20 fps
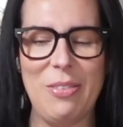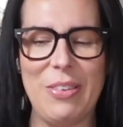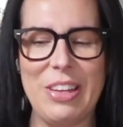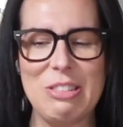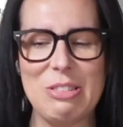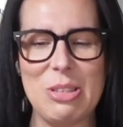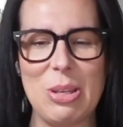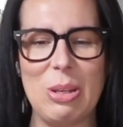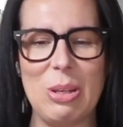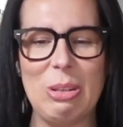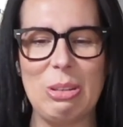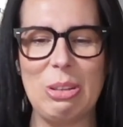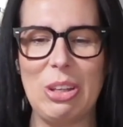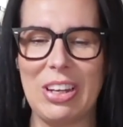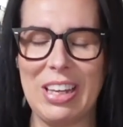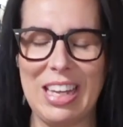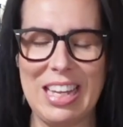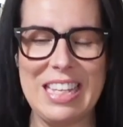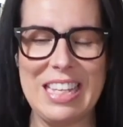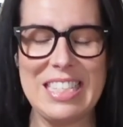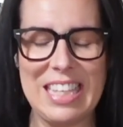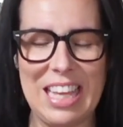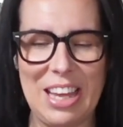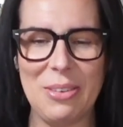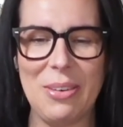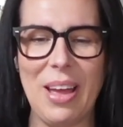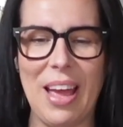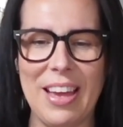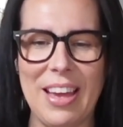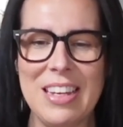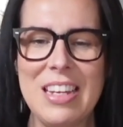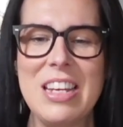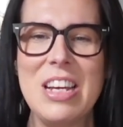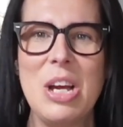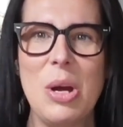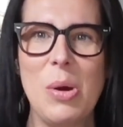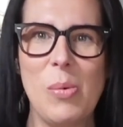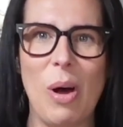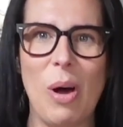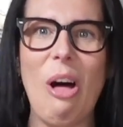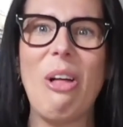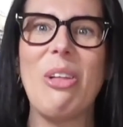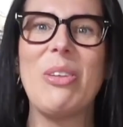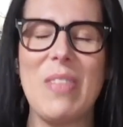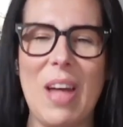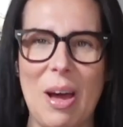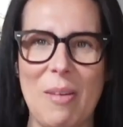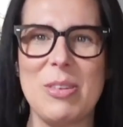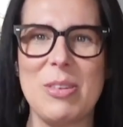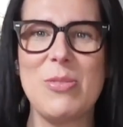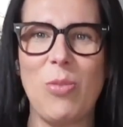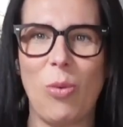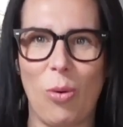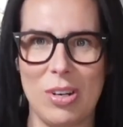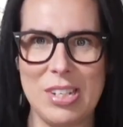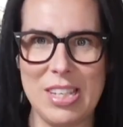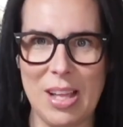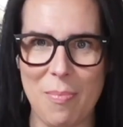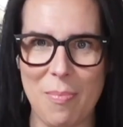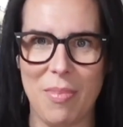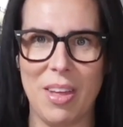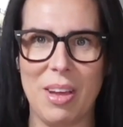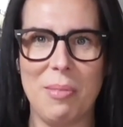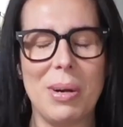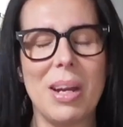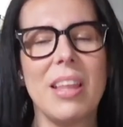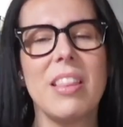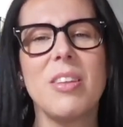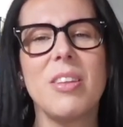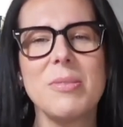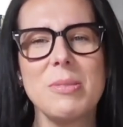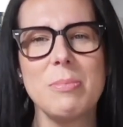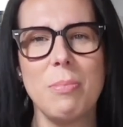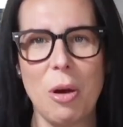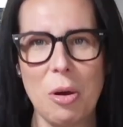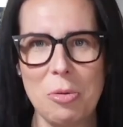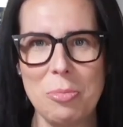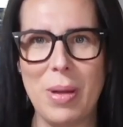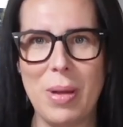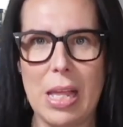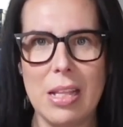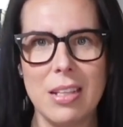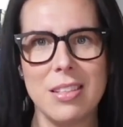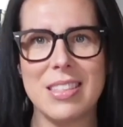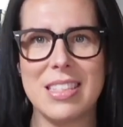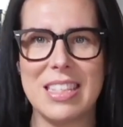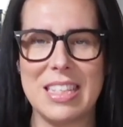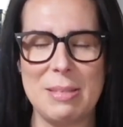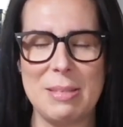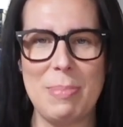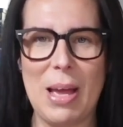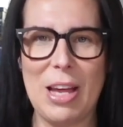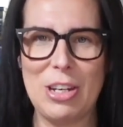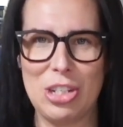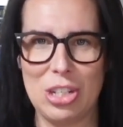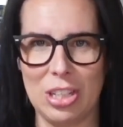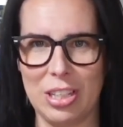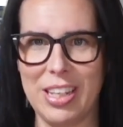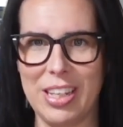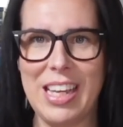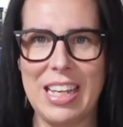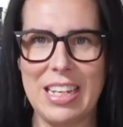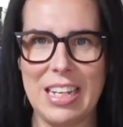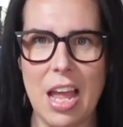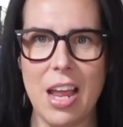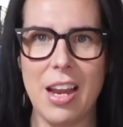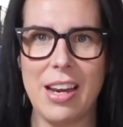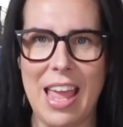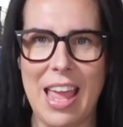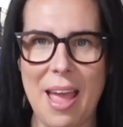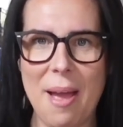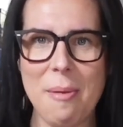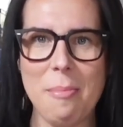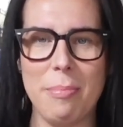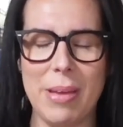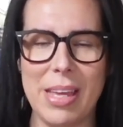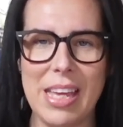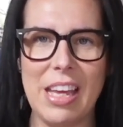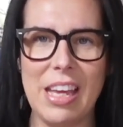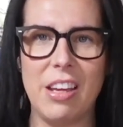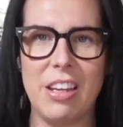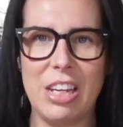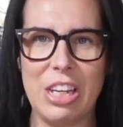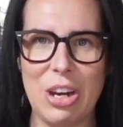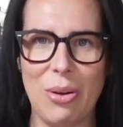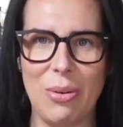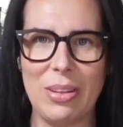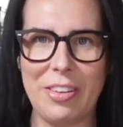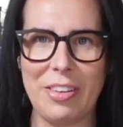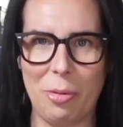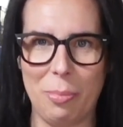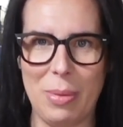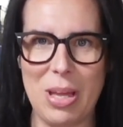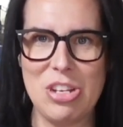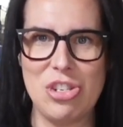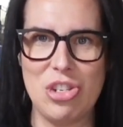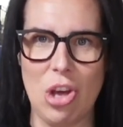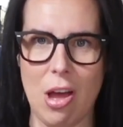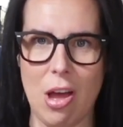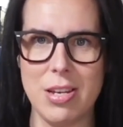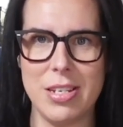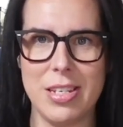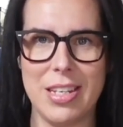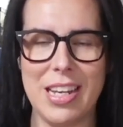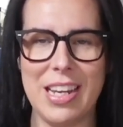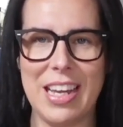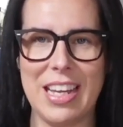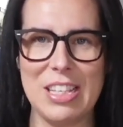And so you look and you say, okay, well, all of that was for something. But in those moments, especially, it can be, a little bit daunting.